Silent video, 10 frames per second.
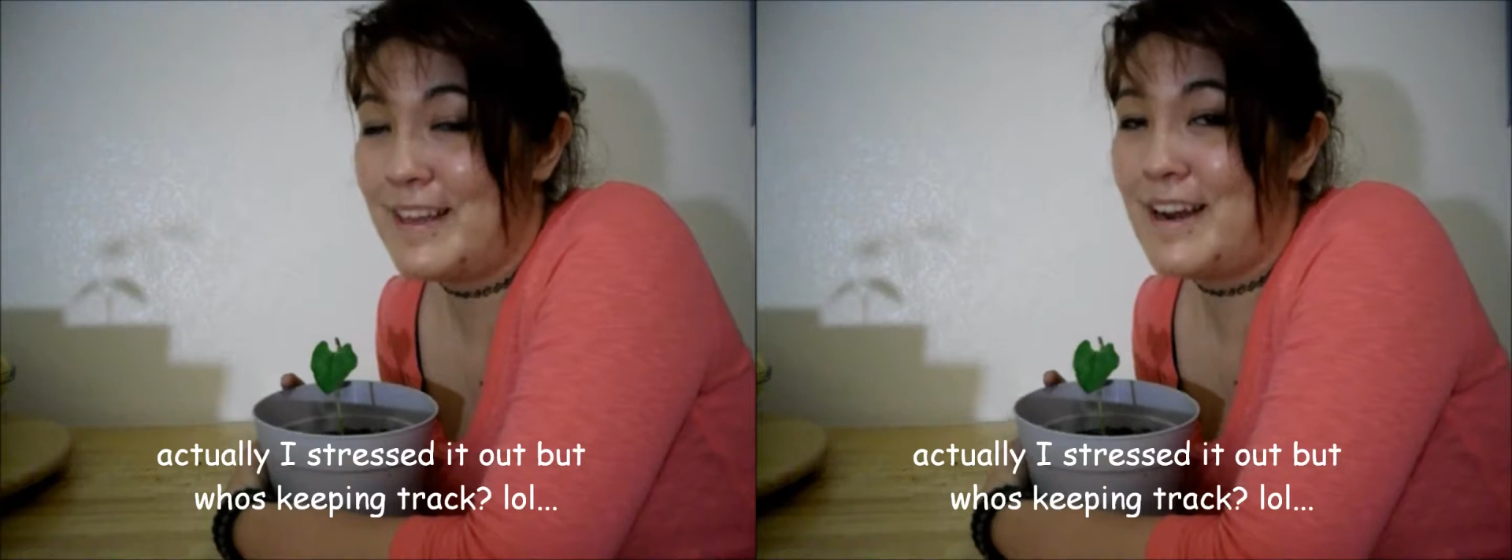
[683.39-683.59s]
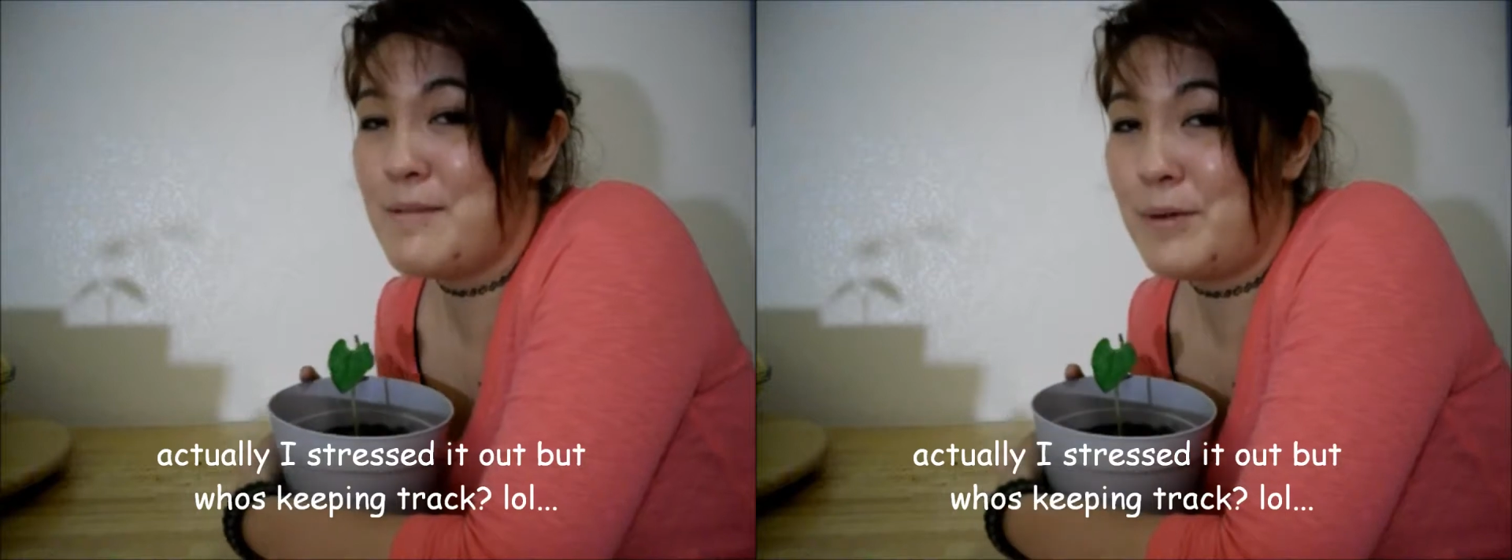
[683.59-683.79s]

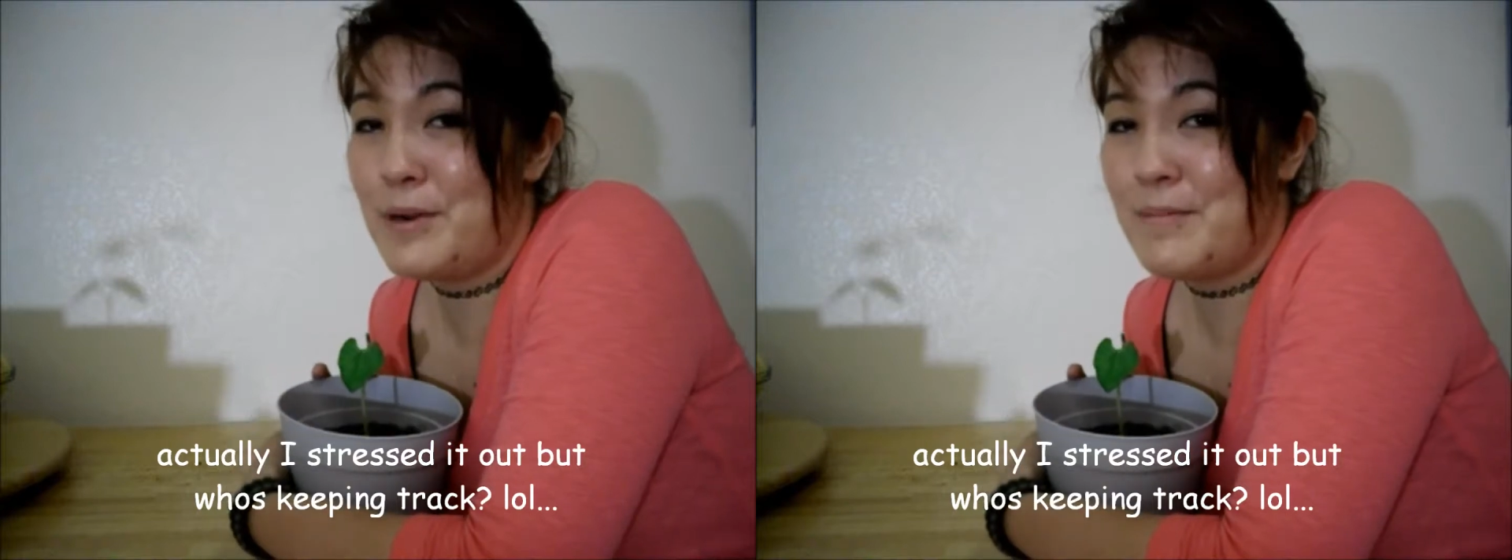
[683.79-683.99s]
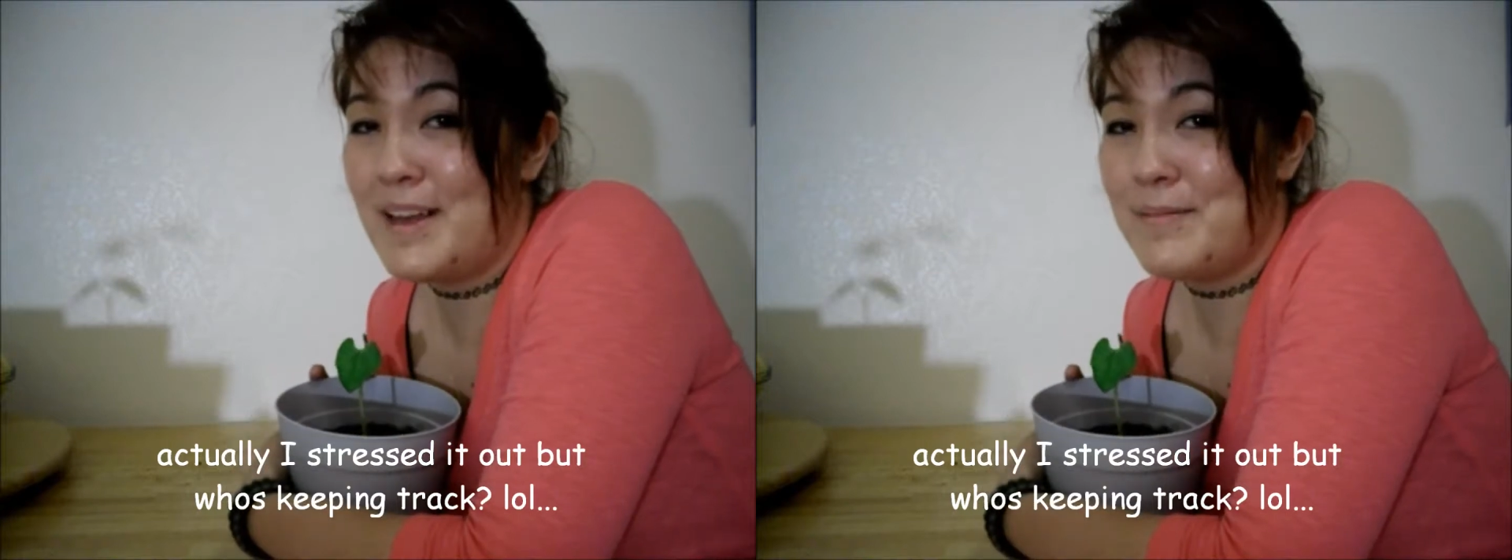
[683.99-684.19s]
that I
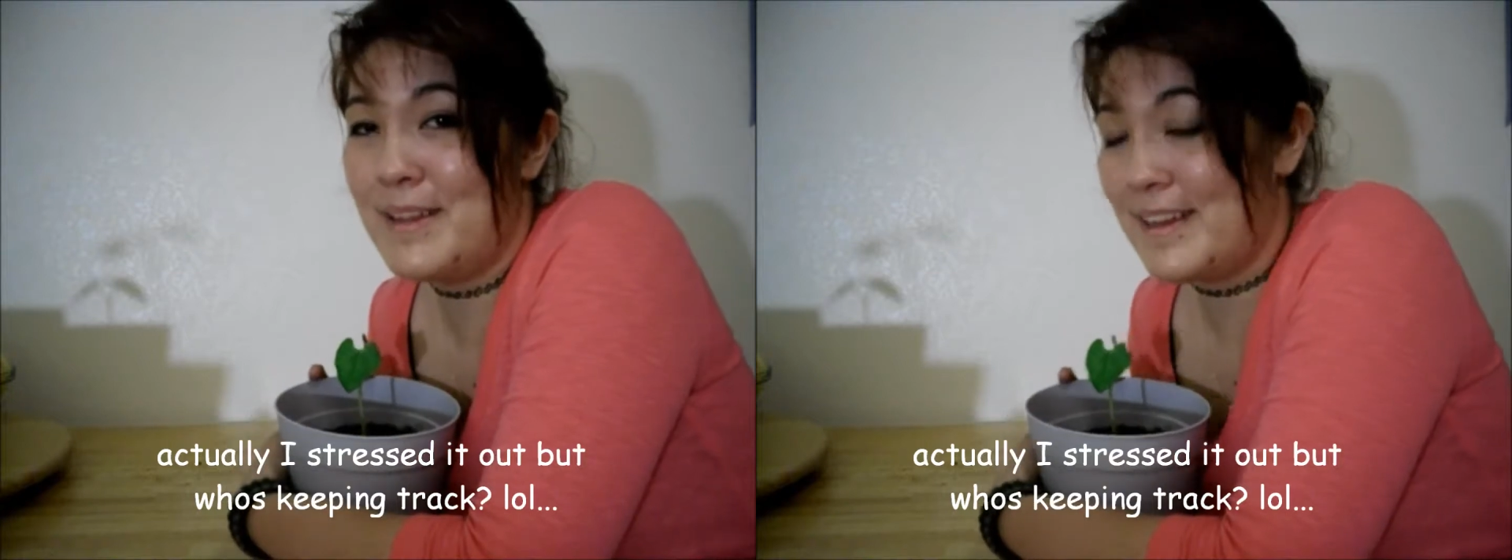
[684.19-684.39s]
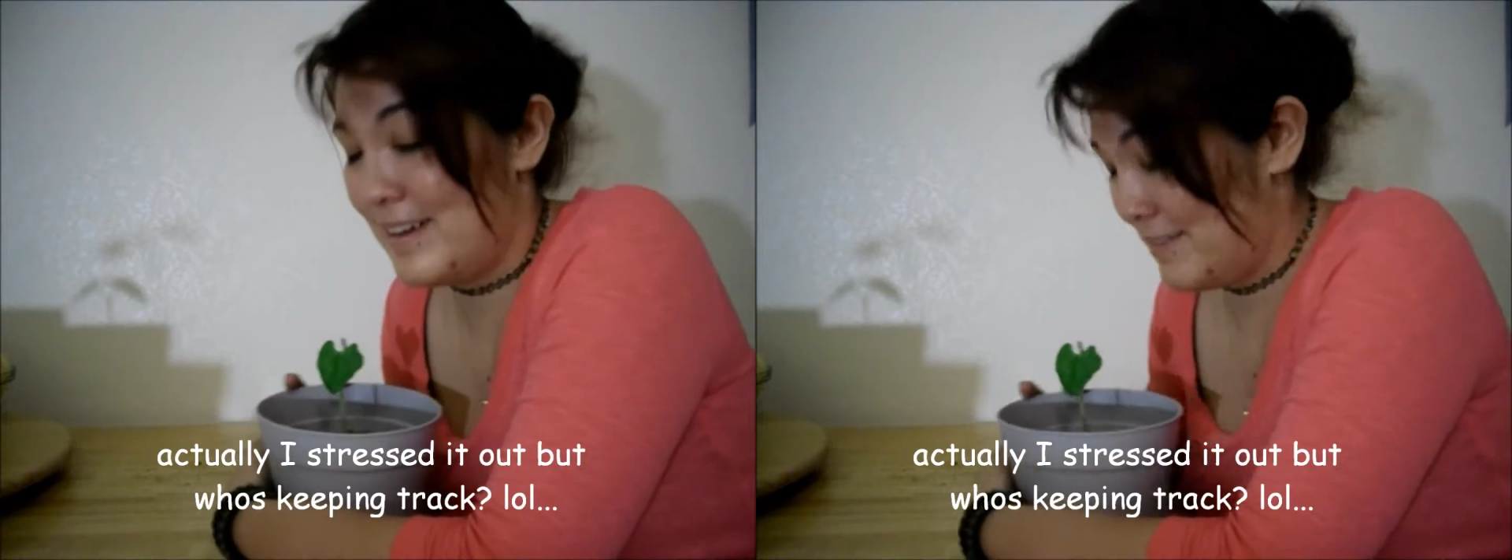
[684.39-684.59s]
burnt my
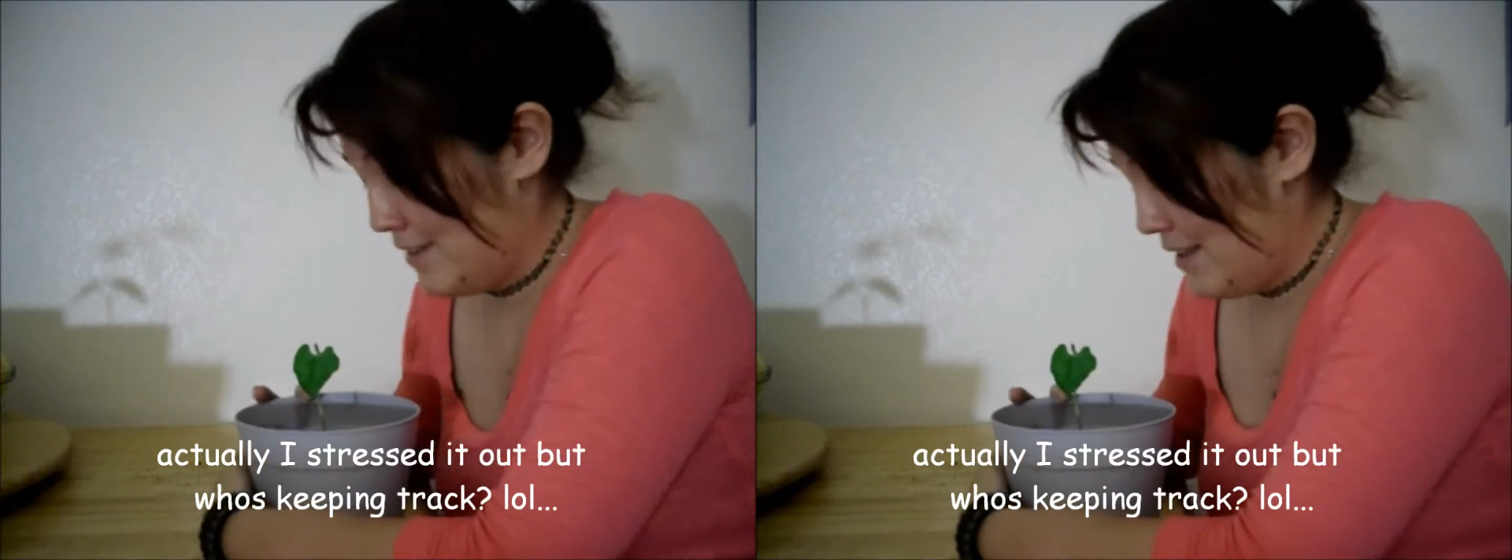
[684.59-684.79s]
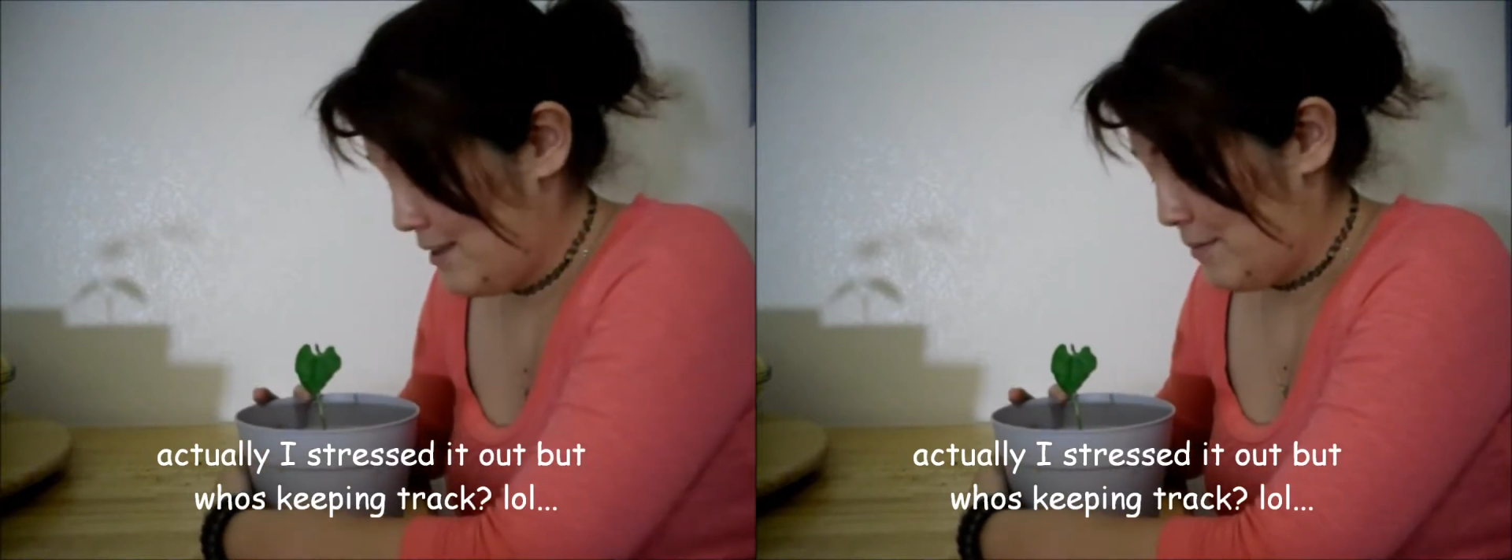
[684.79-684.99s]
plants.